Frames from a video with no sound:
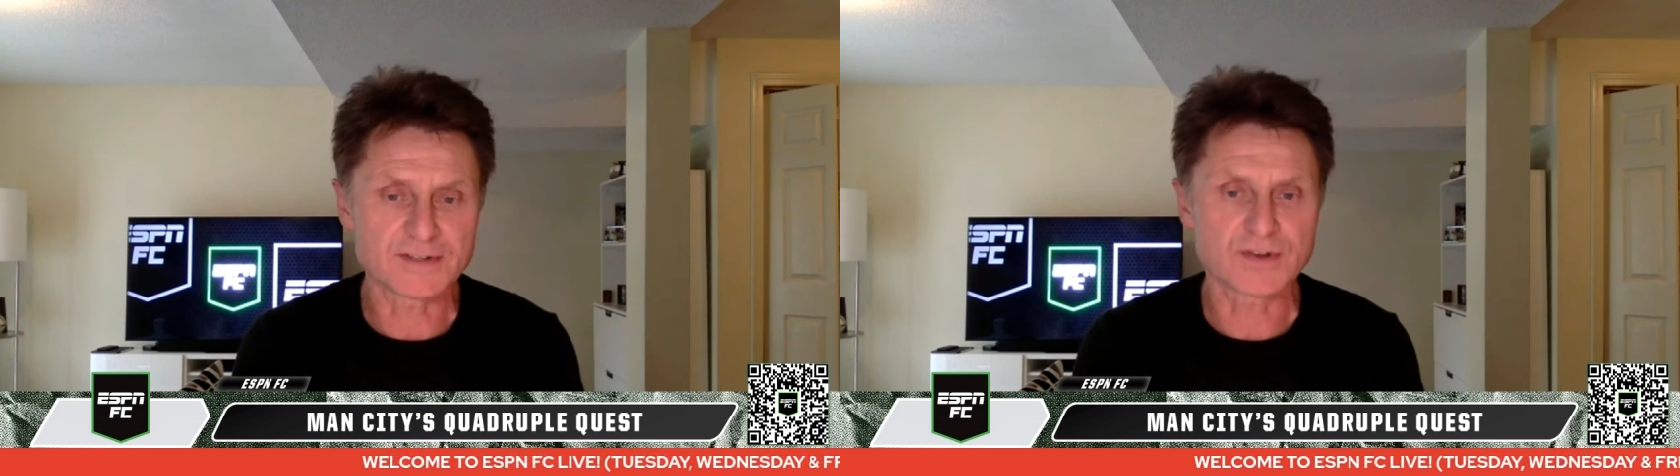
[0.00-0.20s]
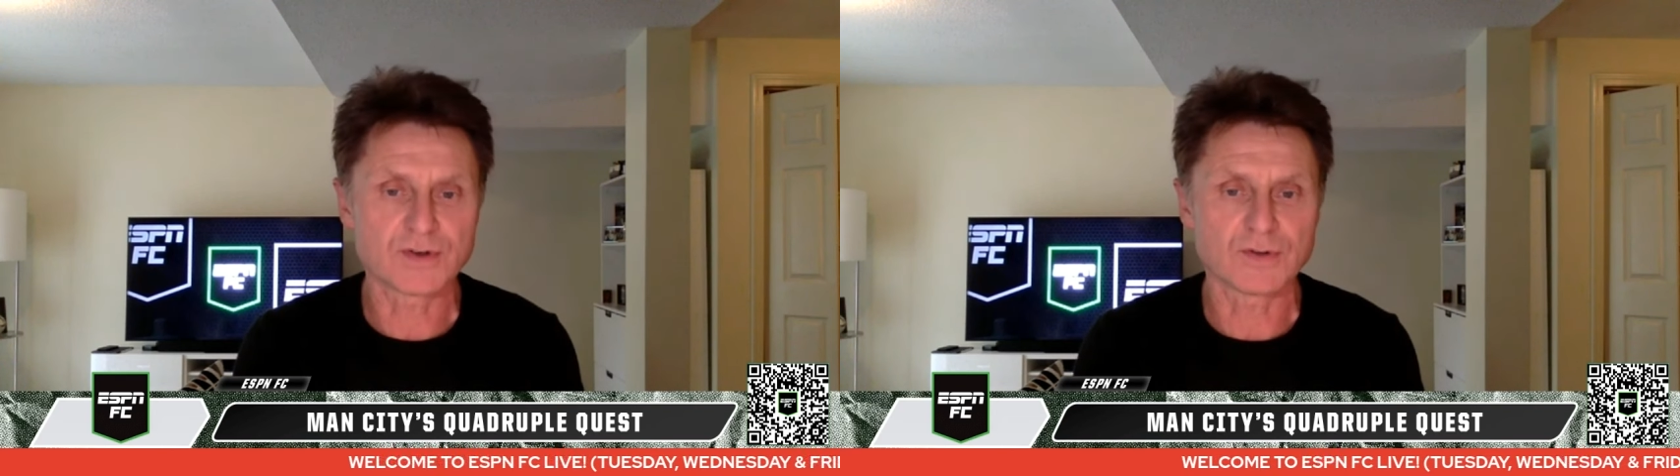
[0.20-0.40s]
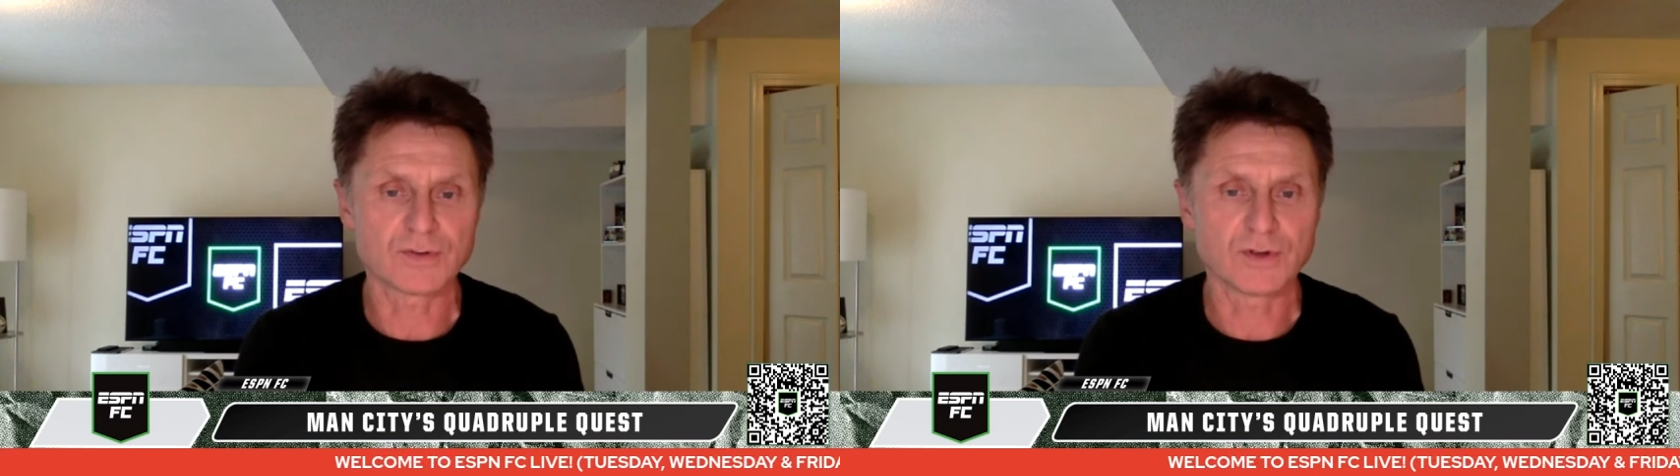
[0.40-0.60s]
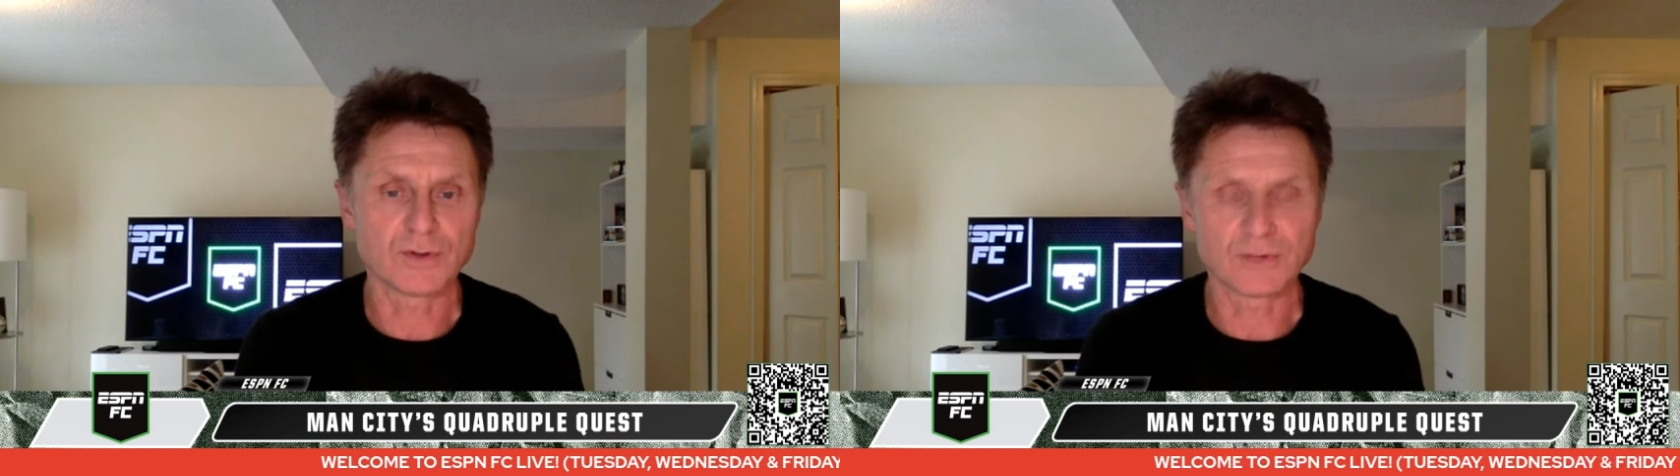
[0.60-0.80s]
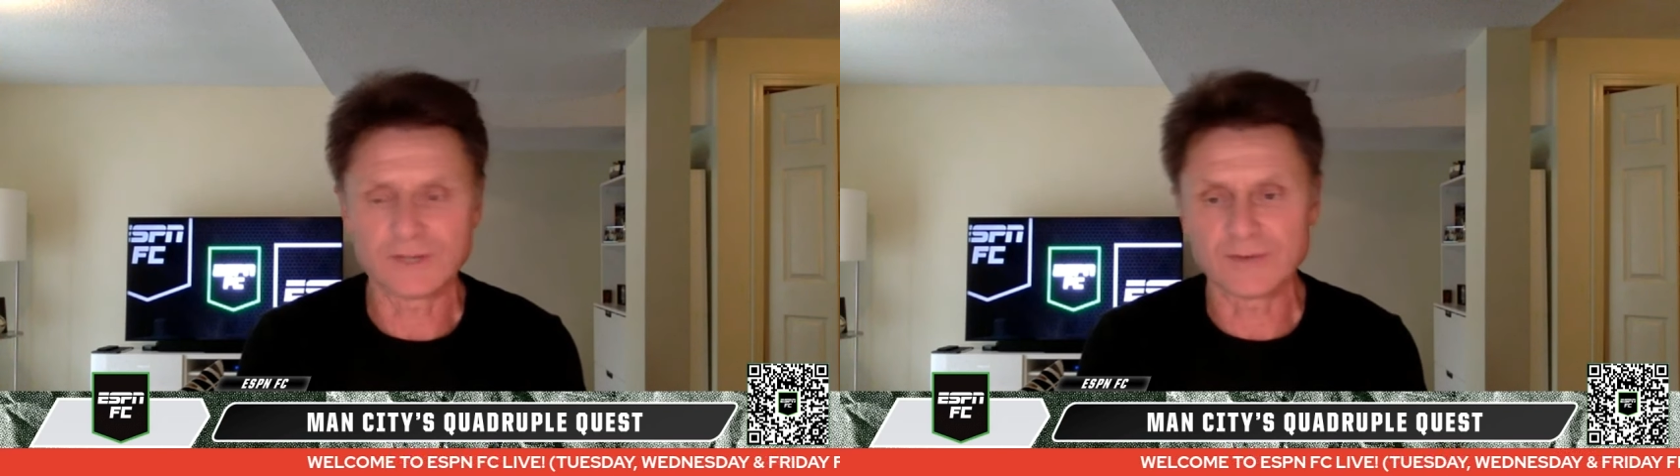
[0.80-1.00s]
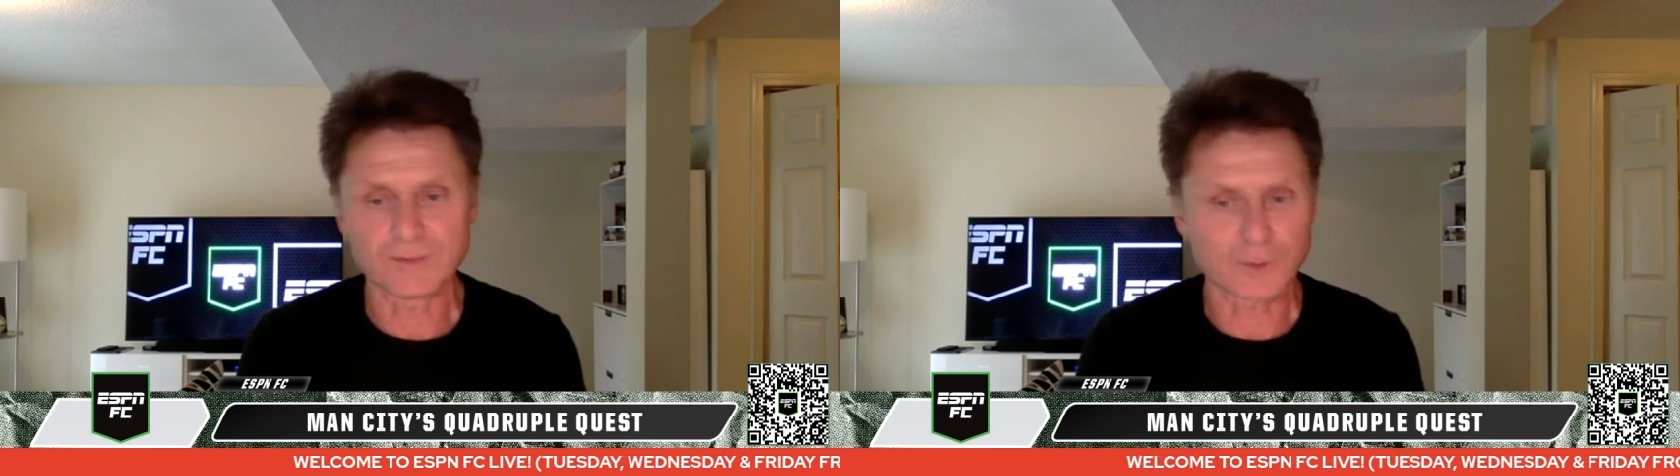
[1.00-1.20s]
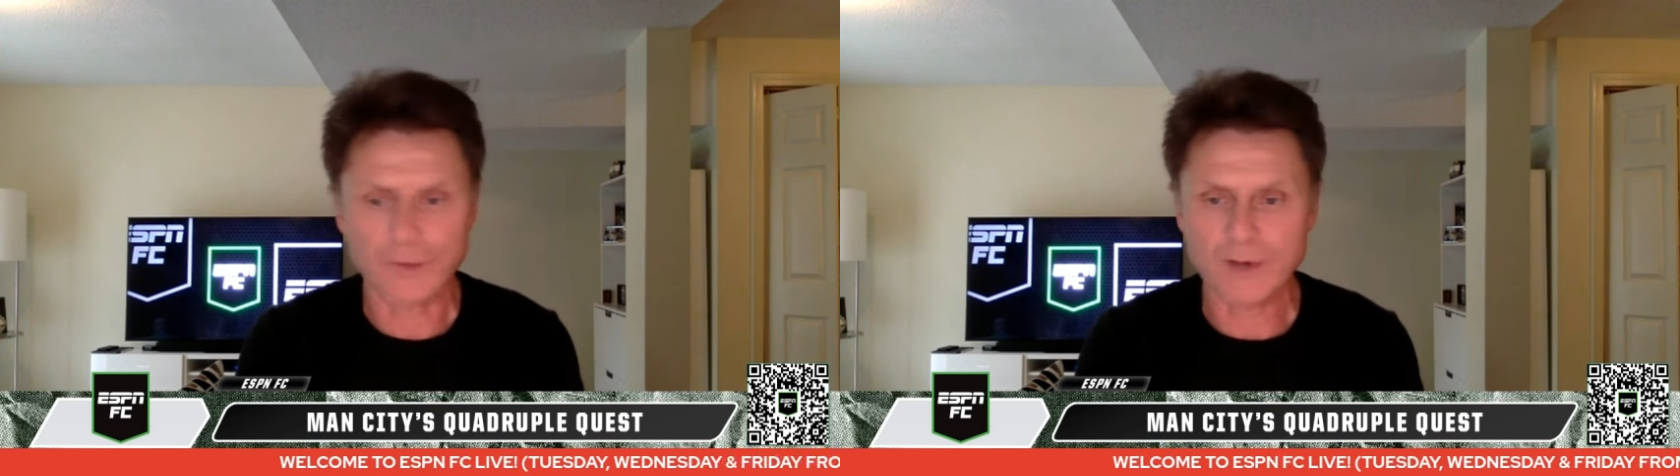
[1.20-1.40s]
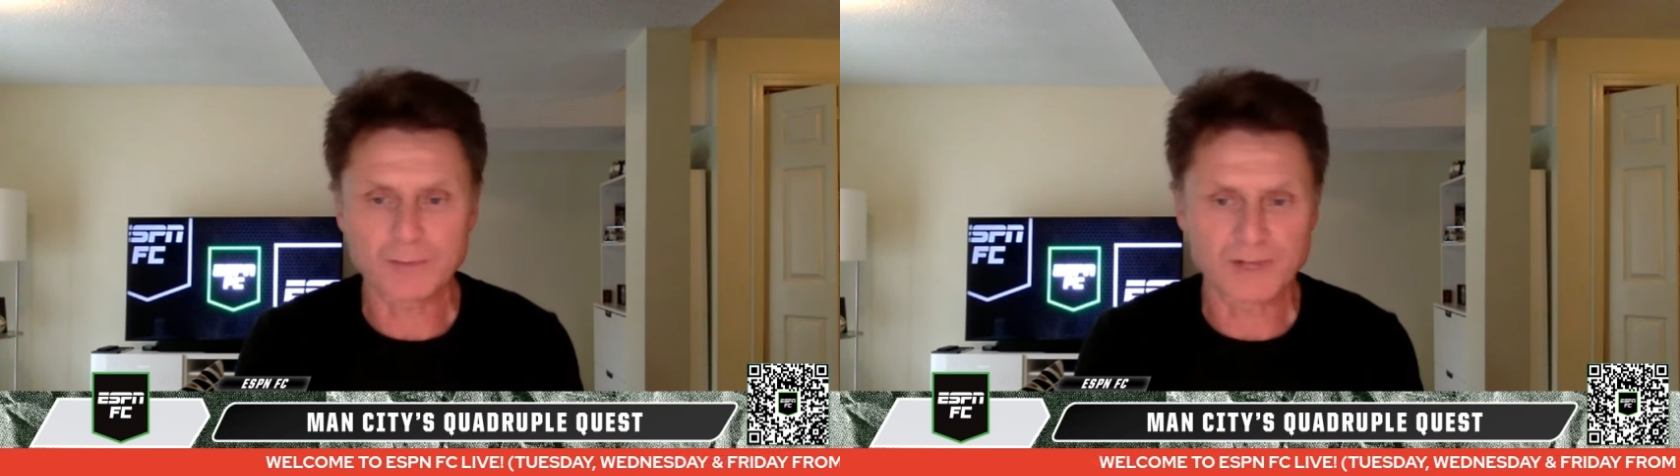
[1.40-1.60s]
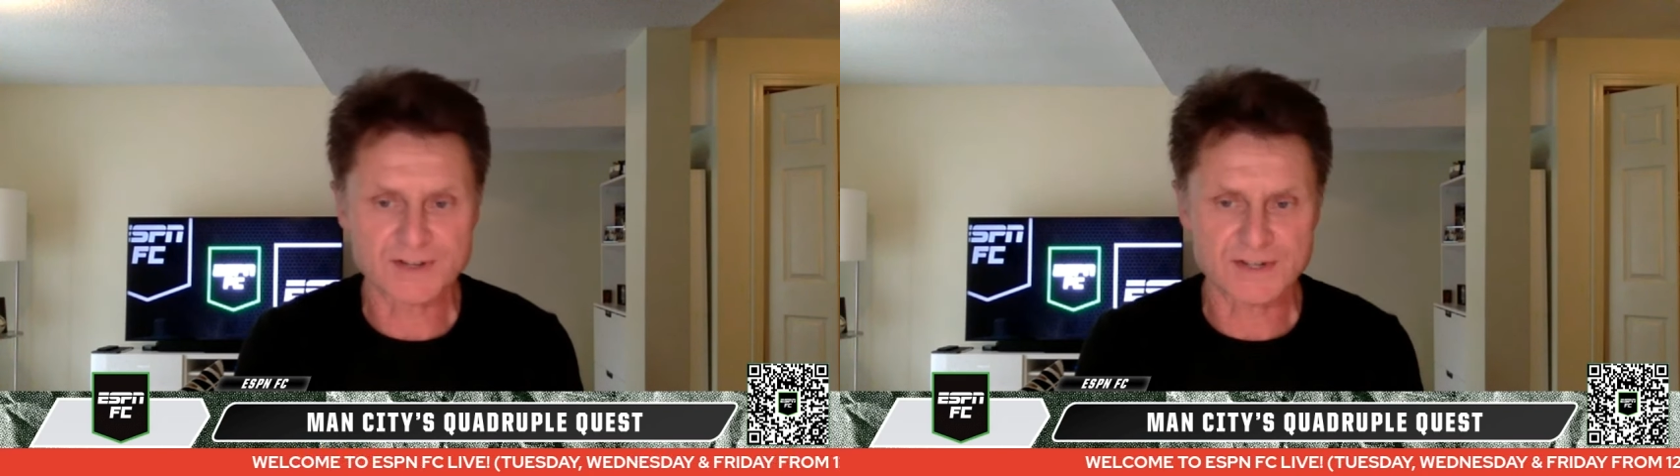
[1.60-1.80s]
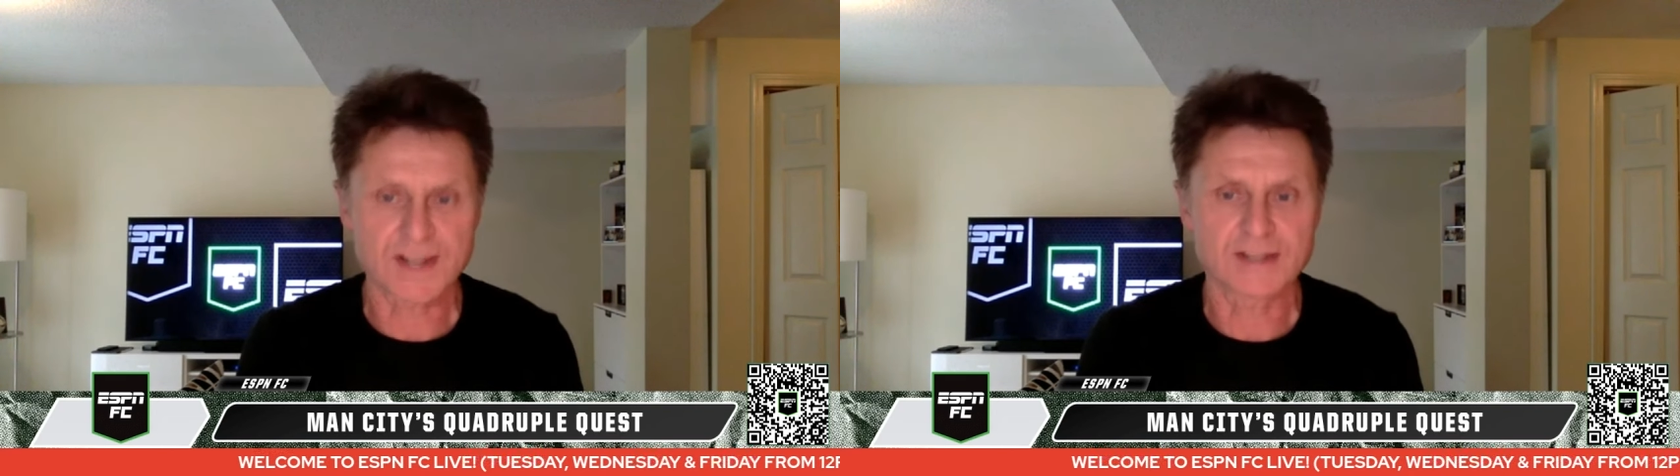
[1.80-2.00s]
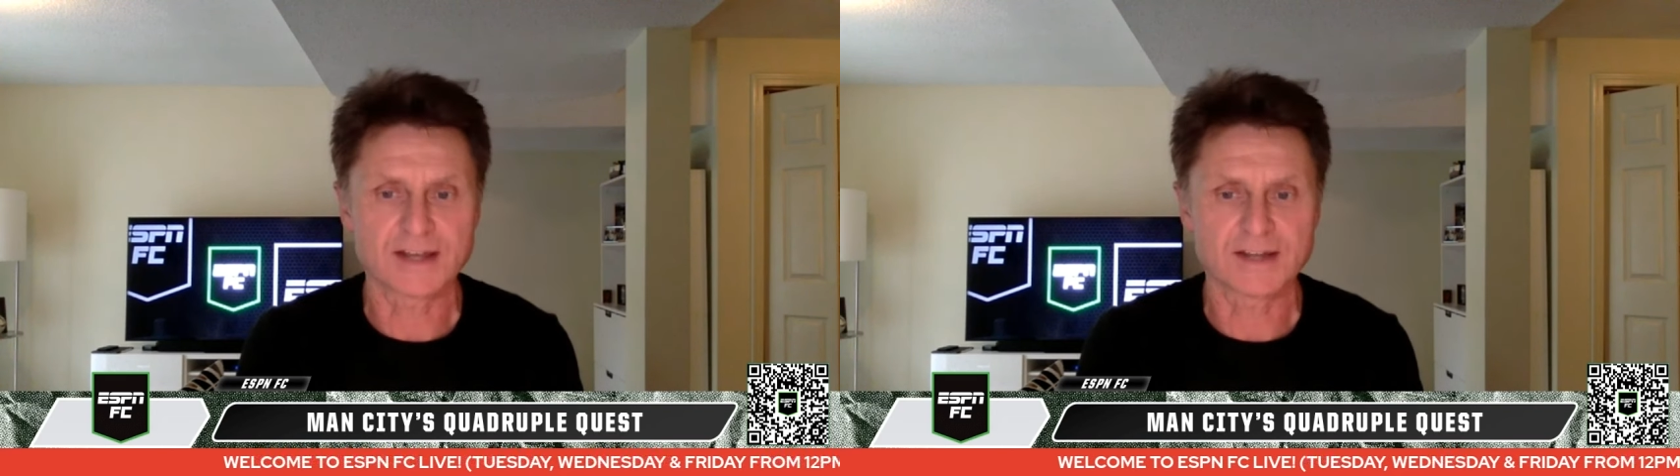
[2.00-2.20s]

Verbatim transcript: So you know even for great players like that,